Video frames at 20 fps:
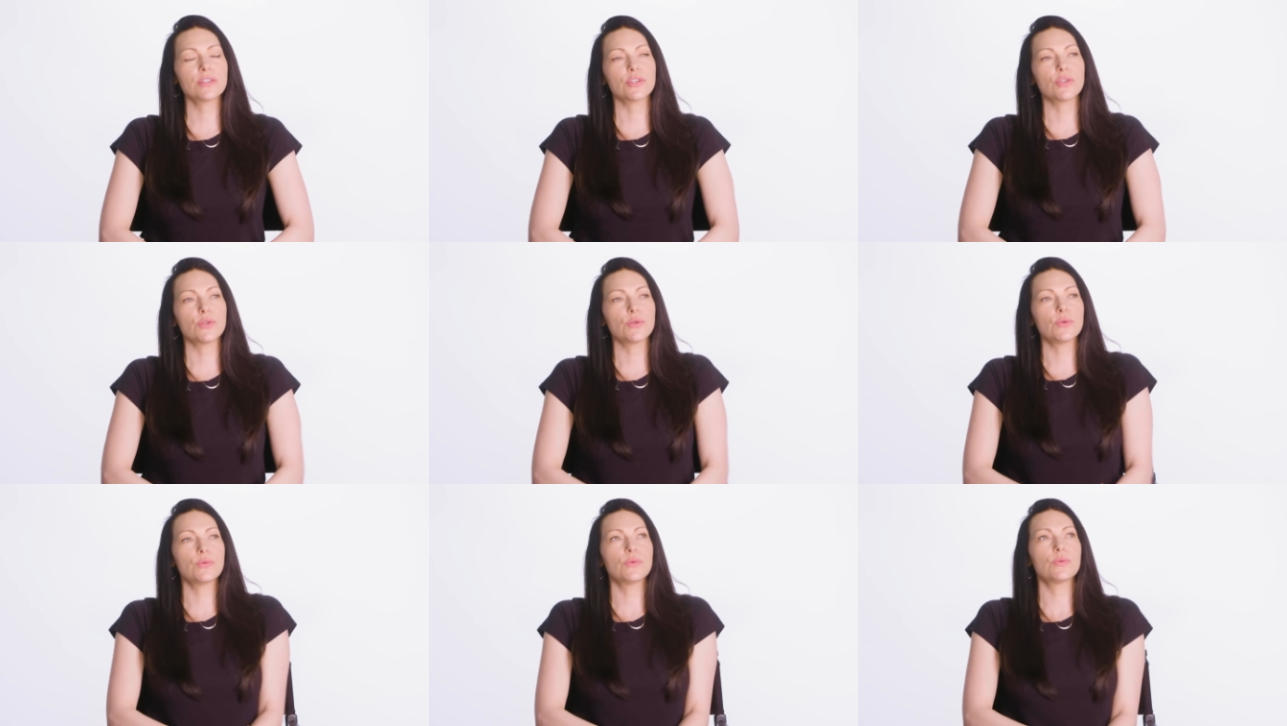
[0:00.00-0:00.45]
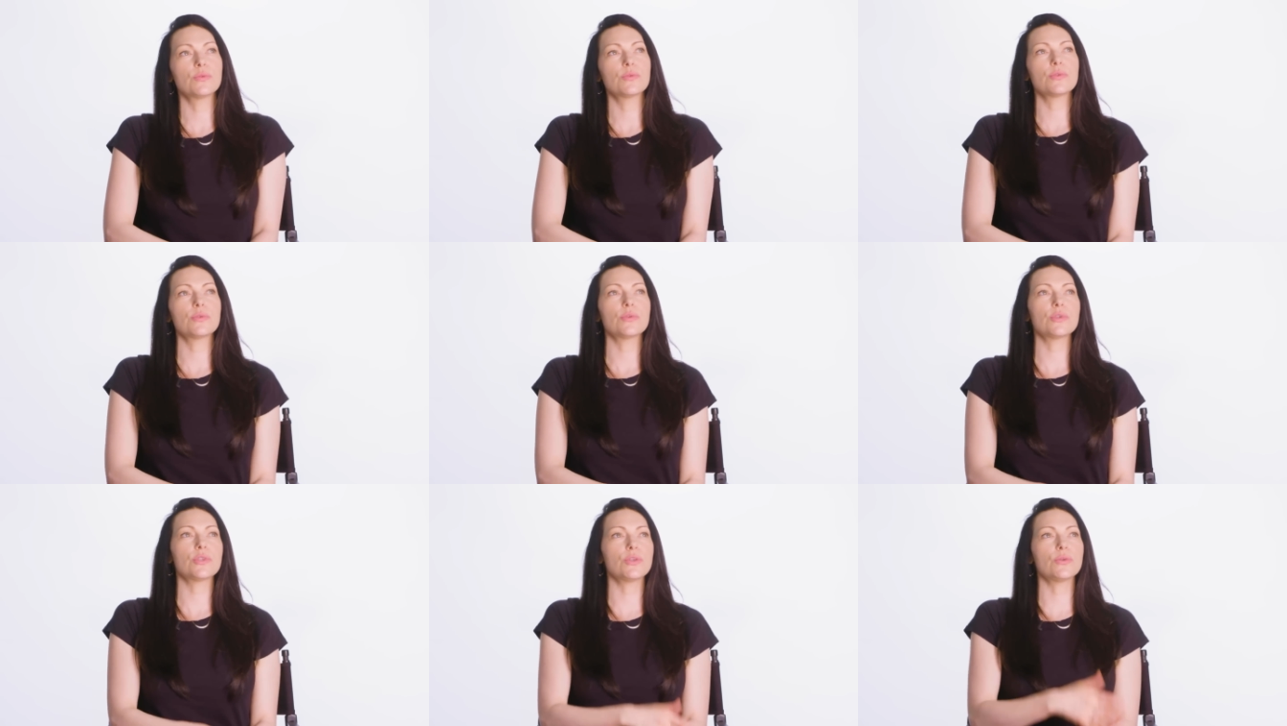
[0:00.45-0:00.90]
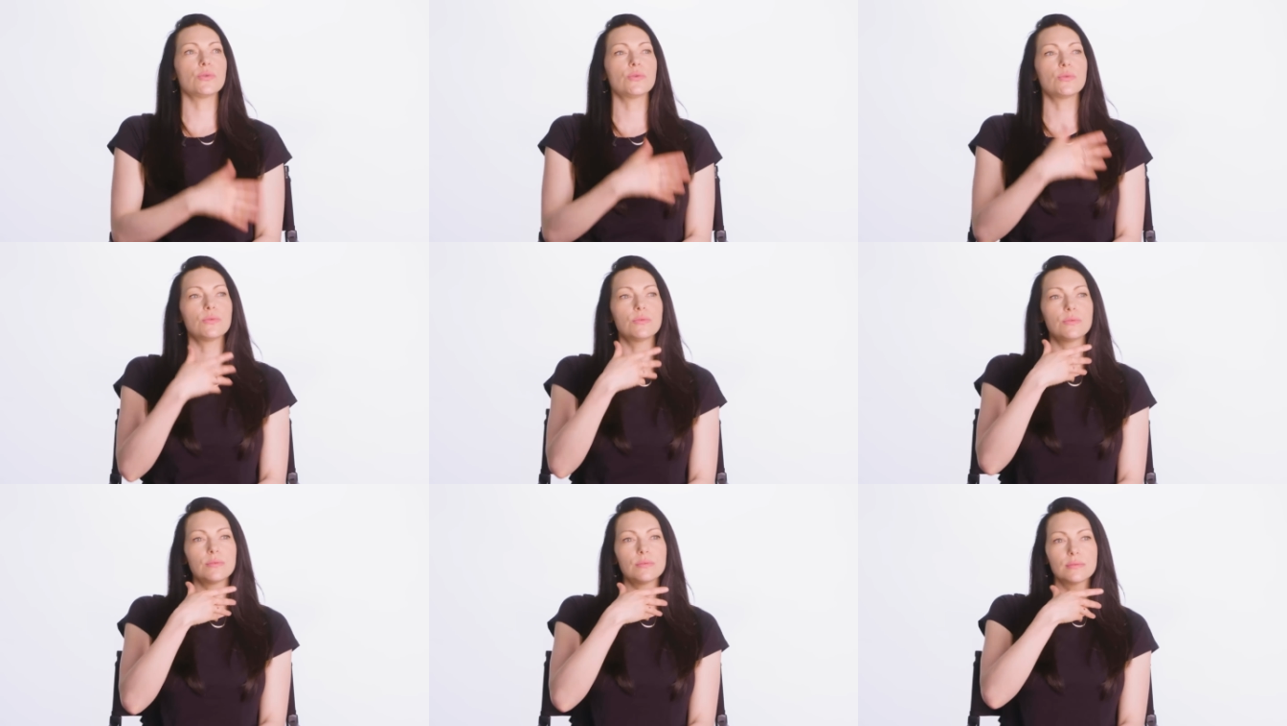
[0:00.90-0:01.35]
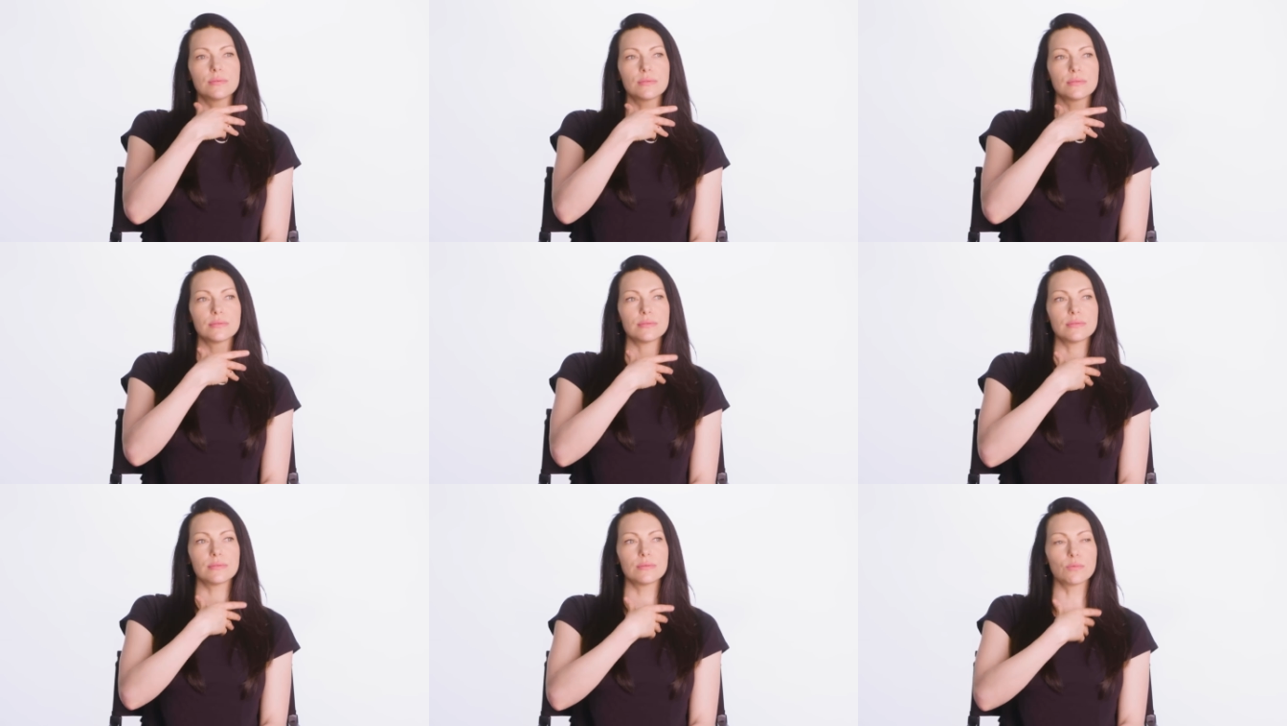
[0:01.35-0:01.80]
you you
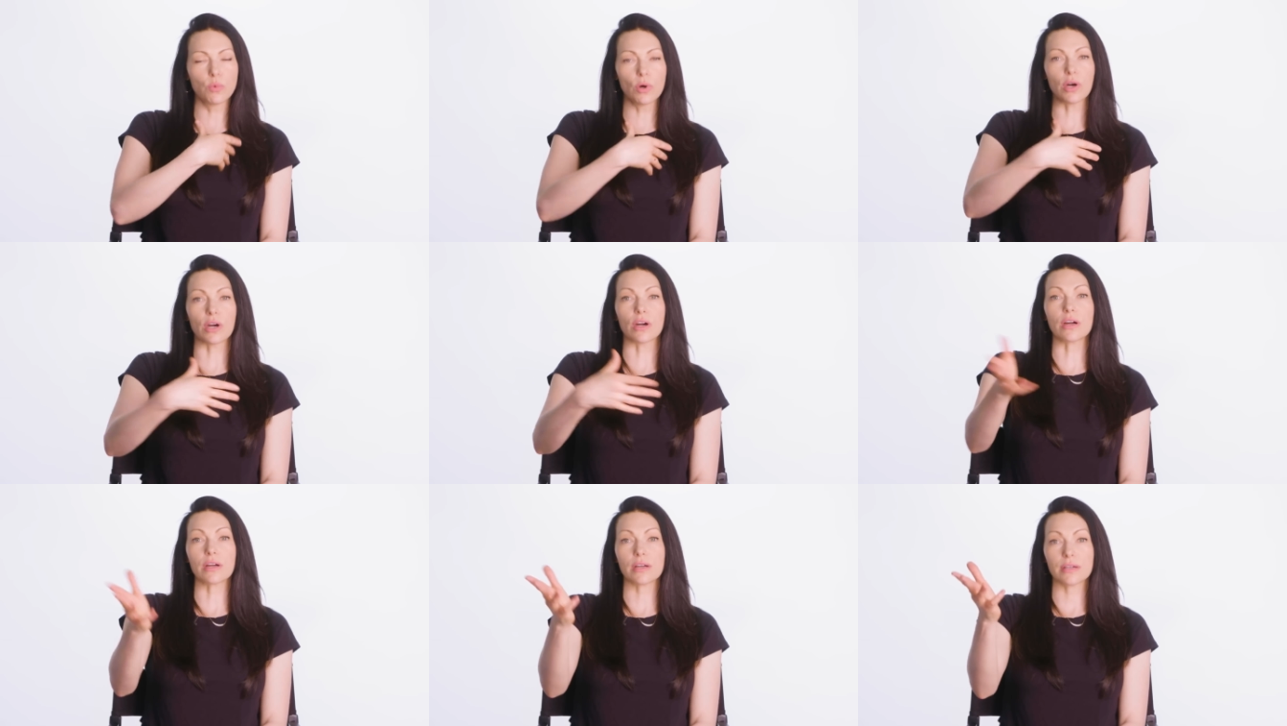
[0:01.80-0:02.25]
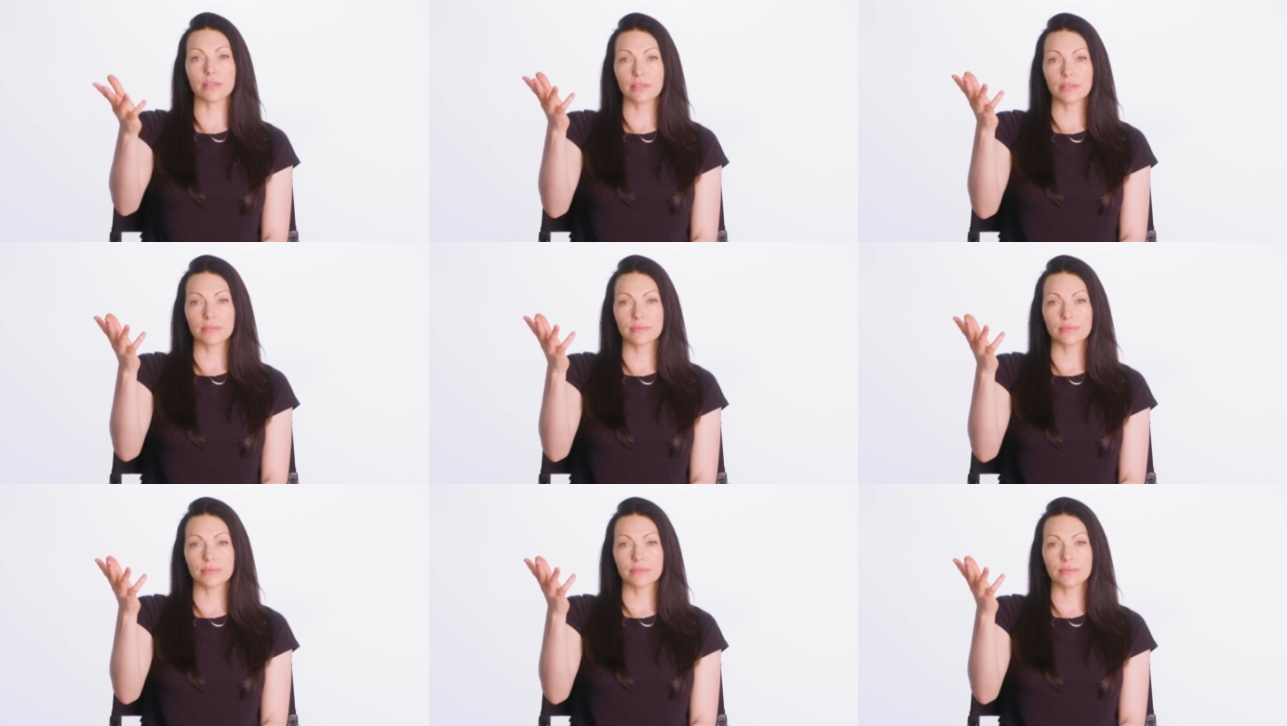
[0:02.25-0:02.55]
work